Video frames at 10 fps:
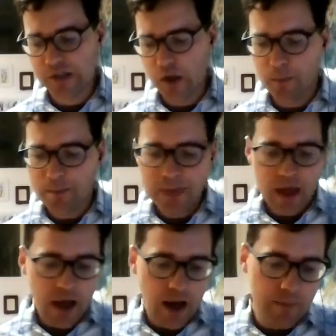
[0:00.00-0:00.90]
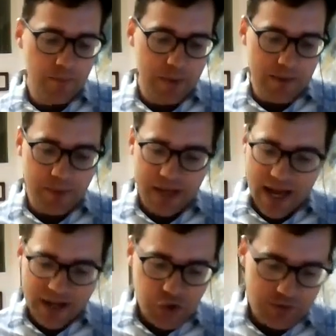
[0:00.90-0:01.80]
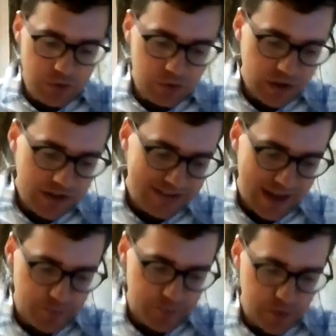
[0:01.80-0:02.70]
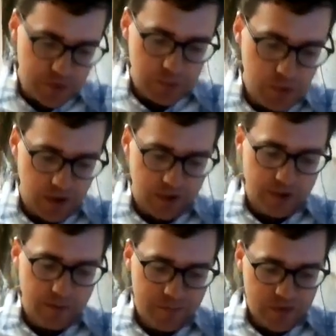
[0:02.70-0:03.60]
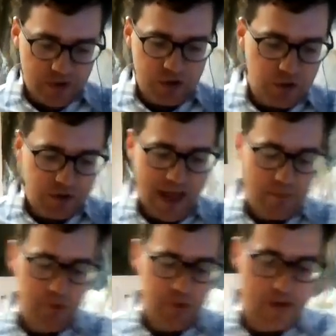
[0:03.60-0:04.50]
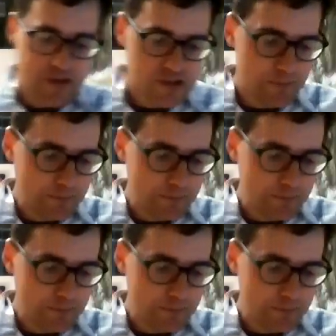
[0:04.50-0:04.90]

So, but actually, if you look at that first book, The New Capitalists,